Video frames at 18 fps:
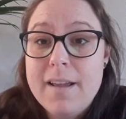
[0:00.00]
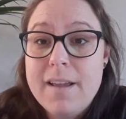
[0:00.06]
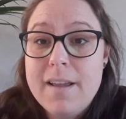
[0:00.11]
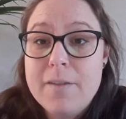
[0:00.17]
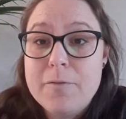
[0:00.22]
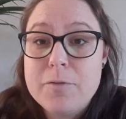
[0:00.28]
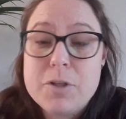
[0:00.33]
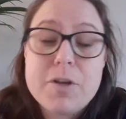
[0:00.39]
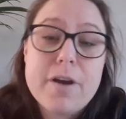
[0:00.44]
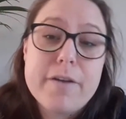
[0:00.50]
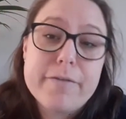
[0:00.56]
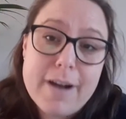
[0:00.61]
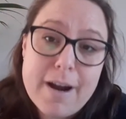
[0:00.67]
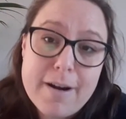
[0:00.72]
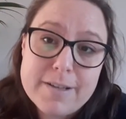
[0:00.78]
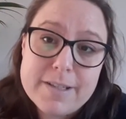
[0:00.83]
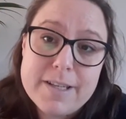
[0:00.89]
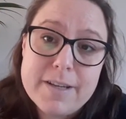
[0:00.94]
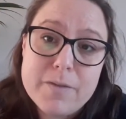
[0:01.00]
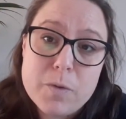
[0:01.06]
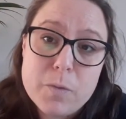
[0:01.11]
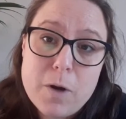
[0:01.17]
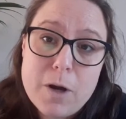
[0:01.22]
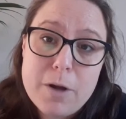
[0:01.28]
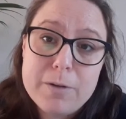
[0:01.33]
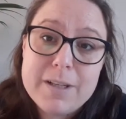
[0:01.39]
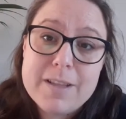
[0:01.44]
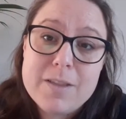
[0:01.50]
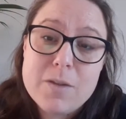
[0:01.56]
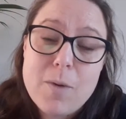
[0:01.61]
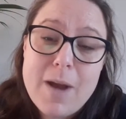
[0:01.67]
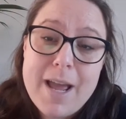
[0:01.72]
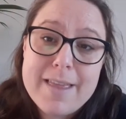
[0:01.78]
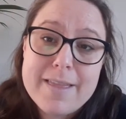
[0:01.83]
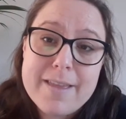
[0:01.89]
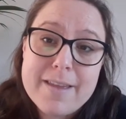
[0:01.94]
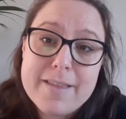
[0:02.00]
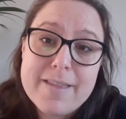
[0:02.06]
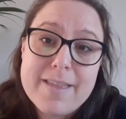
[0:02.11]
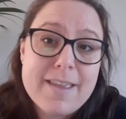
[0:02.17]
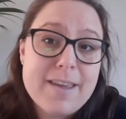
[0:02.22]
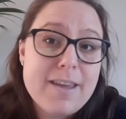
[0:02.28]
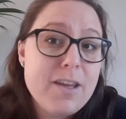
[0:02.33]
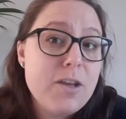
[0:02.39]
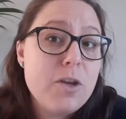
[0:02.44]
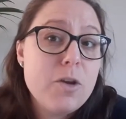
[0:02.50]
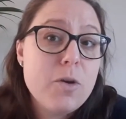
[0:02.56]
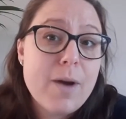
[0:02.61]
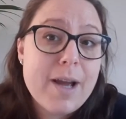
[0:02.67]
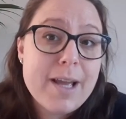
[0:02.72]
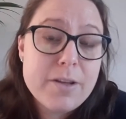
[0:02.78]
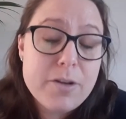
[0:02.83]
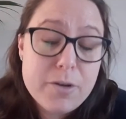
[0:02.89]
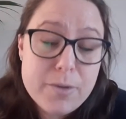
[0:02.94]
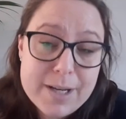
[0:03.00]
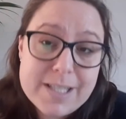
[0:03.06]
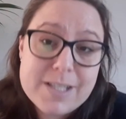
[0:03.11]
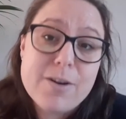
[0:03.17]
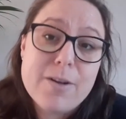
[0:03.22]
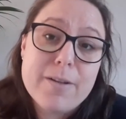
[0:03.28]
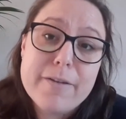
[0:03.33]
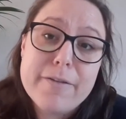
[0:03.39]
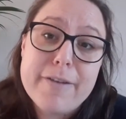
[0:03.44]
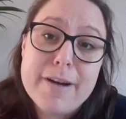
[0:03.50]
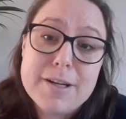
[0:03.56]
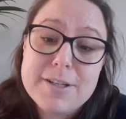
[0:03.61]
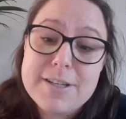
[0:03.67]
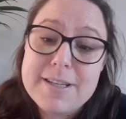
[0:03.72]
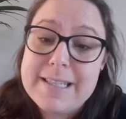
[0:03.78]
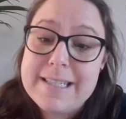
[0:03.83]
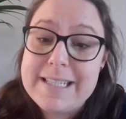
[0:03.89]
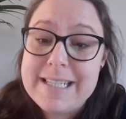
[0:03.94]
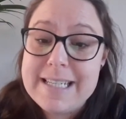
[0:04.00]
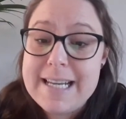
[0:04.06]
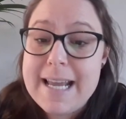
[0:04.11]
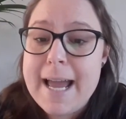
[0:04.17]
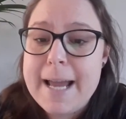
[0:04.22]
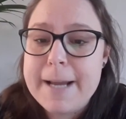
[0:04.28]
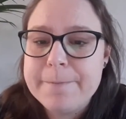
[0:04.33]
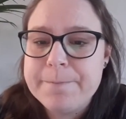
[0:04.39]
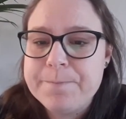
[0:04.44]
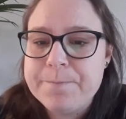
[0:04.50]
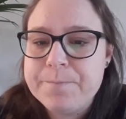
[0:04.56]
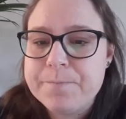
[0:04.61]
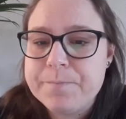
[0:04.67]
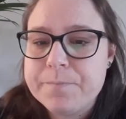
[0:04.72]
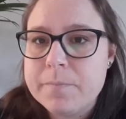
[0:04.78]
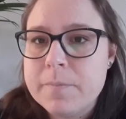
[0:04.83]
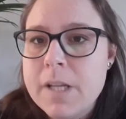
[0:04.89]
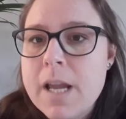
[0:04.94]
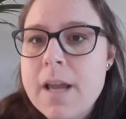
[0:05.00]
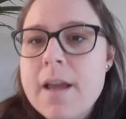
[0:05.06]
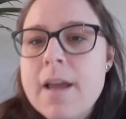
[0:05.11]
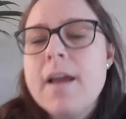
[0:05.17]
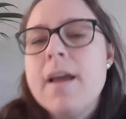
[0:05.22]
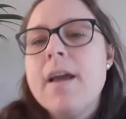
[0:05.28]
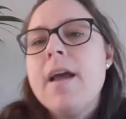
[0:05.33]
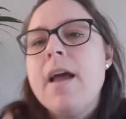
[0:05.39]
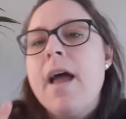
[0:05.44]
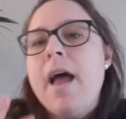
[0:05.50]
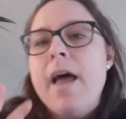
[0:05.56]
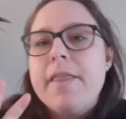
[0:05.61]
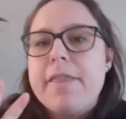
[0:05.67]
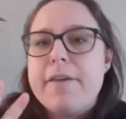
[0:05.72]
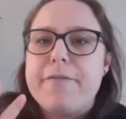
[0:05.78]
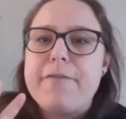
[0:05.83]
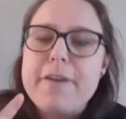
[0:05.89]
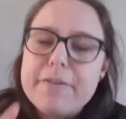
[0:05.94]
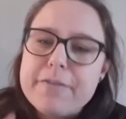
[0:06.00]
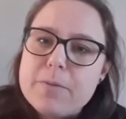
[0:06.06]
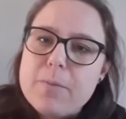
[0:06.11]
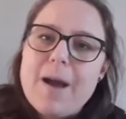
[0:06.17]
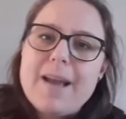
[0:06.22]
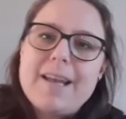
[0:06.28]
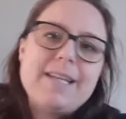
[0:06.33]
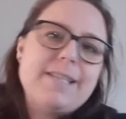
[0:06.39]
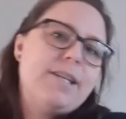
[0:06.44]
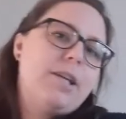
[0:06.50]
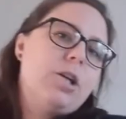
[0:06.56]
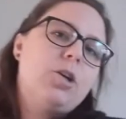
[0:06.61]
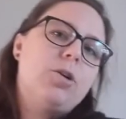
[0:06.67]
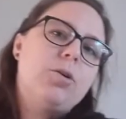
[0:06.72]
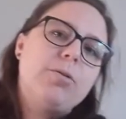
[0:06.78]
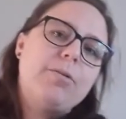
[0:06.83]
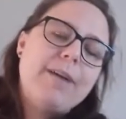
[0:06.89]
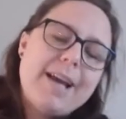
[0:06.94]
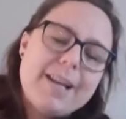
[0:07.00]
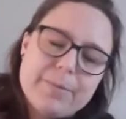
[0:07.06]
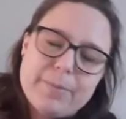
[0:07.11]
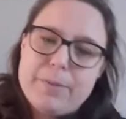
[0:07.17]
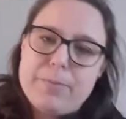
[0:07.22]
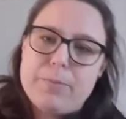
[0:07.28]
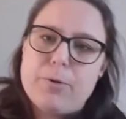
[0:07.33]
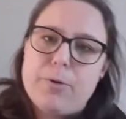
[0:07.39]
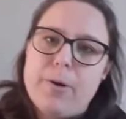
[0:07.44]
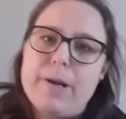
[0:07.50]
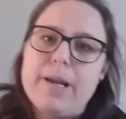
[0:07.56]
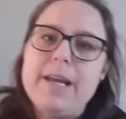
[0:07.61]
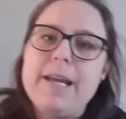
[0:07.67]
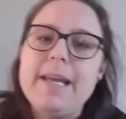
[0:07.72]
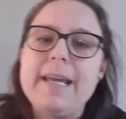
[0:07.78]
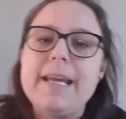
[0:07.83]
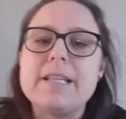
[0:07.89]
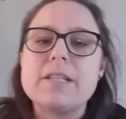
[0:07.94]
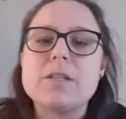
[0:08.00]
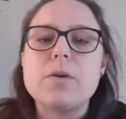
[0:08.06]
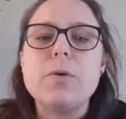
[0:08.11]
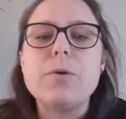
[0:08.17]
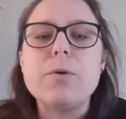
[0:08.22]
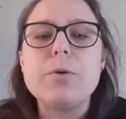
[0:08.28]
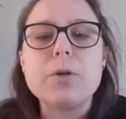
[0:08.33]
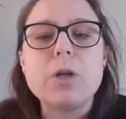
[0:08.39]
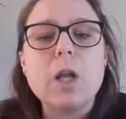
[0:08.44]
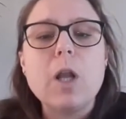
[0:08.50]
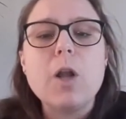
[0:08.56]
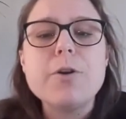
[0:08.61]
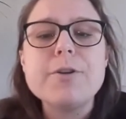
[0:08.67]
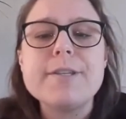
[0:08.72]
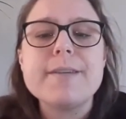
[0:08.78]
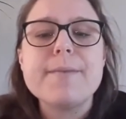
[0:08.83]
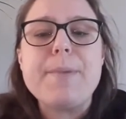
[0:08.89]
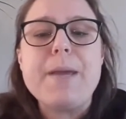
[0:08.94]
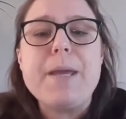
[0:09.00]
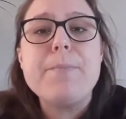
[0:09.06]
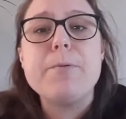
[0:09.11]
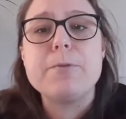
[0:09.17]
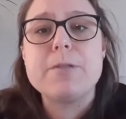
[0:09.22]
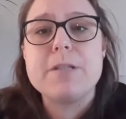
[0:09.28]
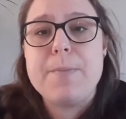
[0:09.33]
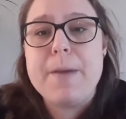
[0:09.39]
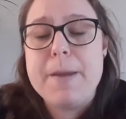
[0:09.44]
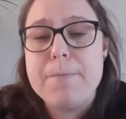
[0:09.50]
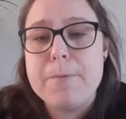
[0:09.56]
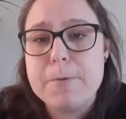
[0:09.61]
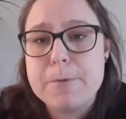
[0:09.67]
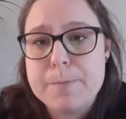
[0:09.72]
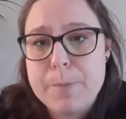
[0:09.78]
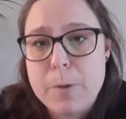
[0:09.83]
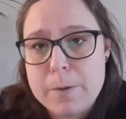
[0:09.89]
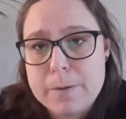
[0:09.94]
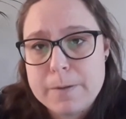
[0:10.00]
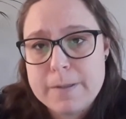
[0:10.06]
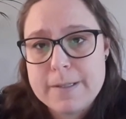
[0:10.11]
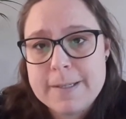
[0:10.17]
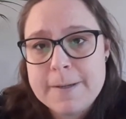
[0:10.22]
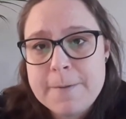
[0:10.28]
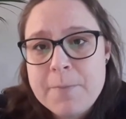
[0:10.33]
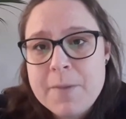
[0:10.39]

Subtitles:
reserve currency of the world in the way that the US dollar functions today. The fifth one is incredibly broad. It's called Closer People to People's Bonds.